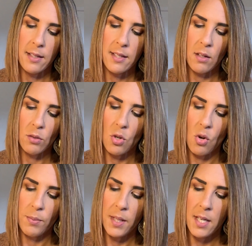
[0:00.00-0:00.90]

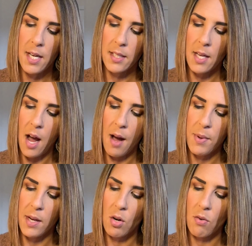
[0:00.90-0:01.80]
Saldoma knit top
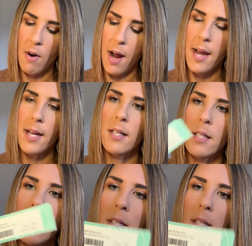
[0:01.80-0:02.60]
in gray, and it's a